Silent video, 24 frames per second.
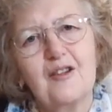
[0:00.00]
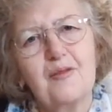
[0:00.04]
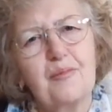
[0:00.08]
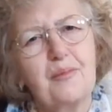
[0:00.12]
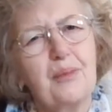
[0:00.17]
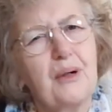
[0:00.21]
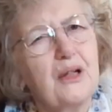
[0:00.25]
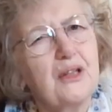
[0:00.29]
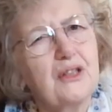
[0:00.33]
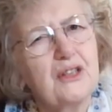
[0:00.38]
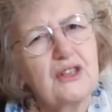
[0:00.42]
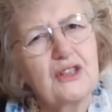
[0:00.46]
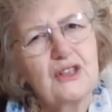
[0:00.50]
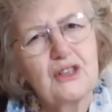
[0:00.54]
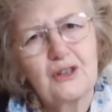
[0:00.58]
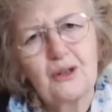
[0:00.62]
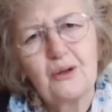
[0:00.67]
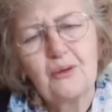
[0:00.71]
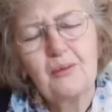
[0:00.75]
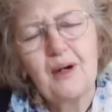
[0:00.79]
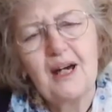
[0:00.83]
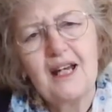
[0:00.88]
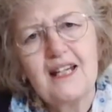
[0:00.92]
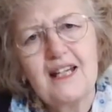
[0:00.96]
But
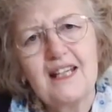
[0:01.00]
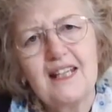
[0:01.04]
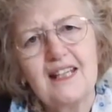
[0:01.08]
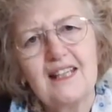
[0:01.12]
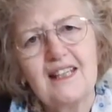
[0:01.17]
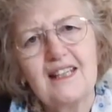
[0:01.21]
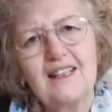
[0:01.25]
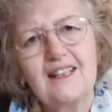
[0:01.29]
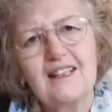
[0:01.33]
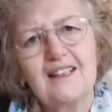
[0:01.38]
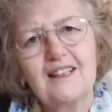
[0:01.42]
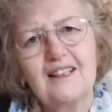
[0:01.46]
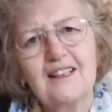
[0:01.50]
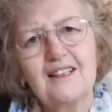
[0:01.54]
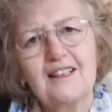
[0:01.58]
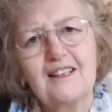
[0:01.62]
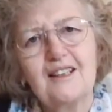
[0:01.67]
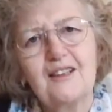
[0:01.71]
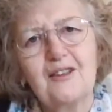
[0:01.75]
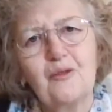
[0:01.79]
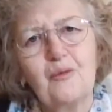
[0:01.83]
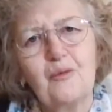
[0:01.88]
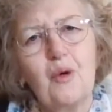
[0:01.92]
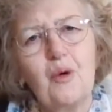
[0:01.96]
so many
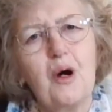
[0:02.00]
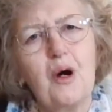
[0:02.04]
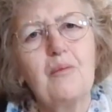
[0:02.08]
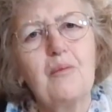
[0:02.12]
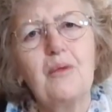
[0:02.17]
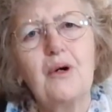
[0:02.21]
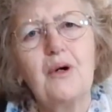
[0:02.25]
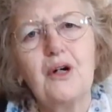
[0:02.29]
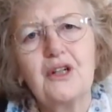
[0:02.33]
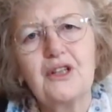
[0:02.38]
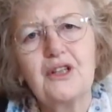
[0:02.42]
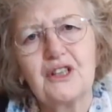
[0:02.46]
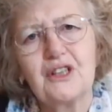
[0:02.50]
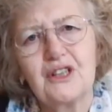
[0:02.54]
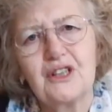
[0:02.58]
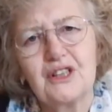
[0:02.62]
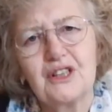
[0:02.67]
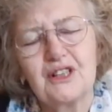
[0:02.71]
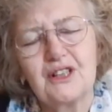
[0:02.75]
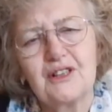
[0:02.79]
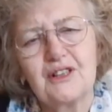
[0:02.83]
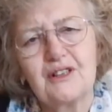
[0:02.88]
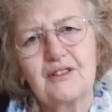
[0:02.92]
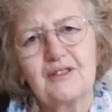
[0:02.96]
were
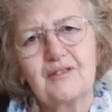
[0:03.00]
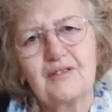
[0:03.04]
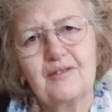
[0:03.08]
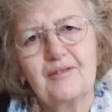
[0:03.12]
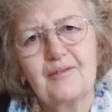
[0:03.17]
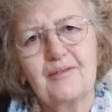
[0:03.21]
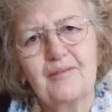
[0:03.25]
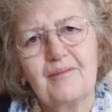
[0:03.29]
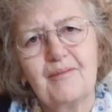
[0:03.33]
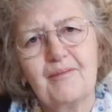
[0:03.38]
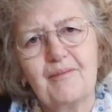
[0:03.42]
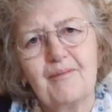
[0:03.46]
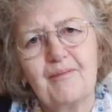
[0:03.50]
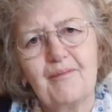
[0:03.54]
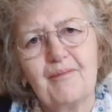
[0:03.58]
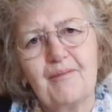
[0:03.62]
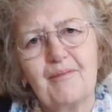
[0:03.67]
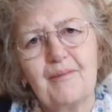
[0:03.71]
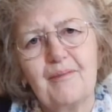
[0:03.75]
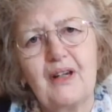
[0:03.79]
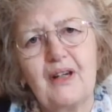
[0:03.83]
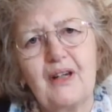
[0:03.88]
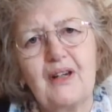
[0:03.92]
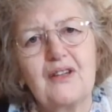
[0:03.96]
murdered
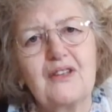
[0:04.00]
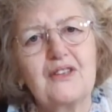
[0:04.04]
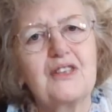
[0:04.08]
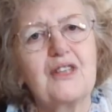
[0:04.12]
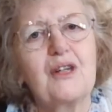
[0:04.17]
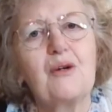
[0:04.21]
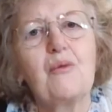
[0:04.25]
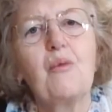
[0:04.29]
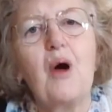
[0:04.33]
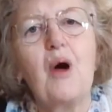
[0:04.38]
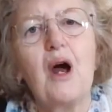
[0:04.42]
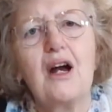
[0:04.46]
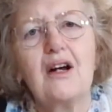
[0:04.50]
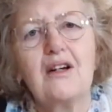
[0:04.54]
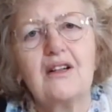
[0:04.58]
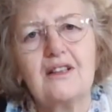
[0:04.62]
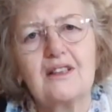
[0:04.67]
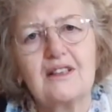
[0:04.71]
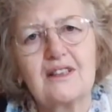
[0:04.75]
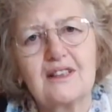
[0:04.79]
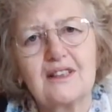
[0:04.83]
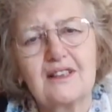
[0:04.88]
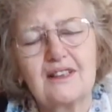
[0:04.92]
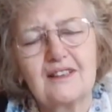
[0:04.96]
because they
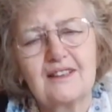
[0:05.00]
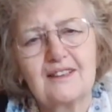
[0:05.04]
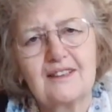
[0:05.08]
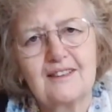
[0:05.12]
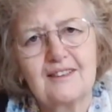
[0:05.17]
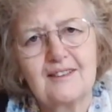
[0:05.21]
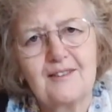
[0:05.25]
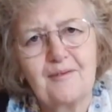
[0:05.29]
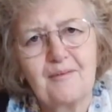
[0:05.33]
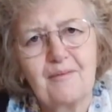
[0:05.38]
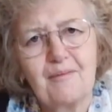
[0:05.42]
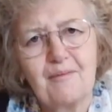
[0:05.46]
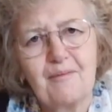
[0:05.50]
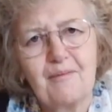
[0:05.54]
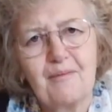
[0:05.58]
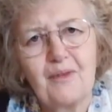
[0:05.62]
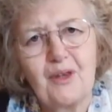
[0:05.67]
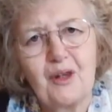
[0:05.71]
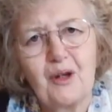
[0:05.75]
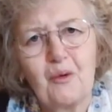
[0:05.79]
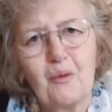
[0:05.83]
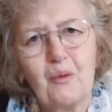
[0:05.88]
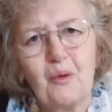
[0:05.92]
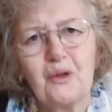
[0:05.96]
weren't
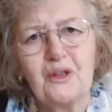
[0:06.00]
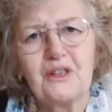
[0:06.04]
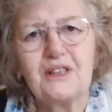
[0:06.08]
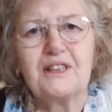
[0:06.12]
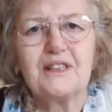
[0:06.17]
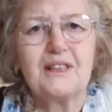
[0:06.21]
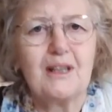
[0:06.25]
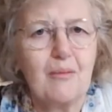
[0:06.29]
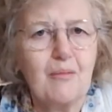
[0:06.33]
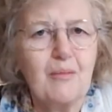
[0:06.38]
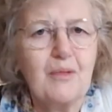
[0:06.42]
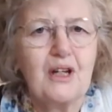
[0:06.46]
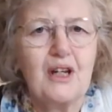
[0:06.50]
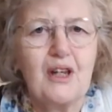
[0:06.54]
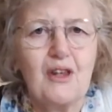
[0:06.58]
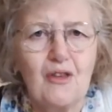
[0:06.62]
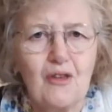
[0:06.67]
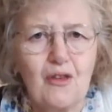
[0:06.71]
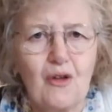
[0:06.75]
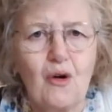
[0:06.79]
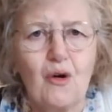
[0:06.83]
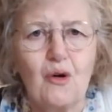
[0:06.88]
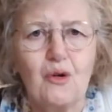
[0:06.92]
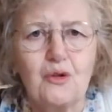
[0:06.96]
what somebody
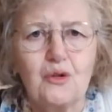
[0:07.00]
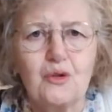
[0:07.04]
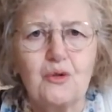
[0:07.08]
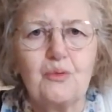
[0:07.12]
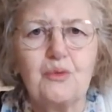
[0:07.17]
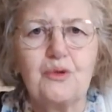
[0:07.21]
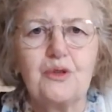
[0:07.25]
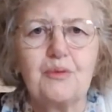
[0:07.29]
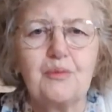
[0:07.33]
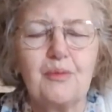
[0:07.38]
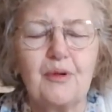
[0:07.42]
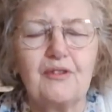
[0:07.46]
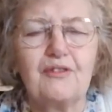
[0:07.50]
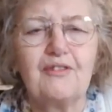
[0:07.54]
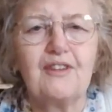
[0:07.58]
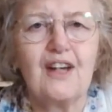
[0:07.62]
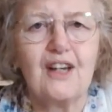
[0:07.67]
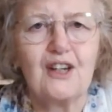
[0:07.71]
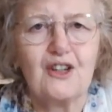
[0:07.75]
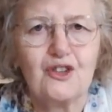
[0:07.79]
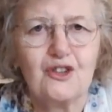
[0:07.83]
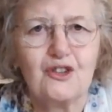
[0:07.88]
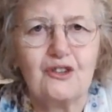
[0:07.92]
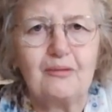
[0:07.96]
thought was
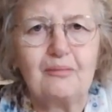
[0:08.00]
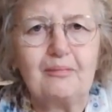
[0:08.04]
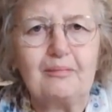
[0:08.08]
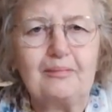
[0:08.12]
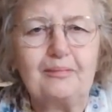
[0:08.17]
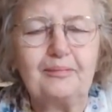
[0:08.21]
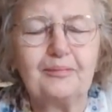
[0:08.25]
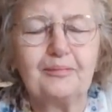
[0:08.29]
perfection.